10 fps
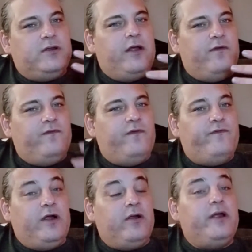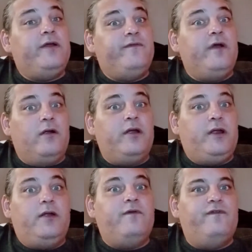They're very,
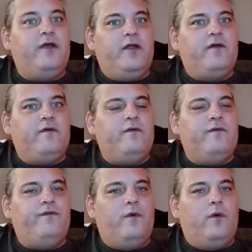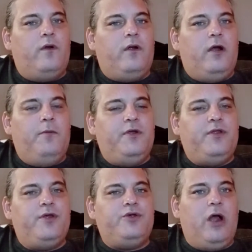very fitting for um,
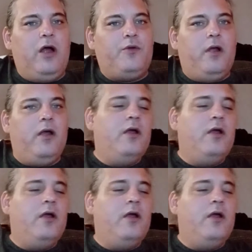the genre.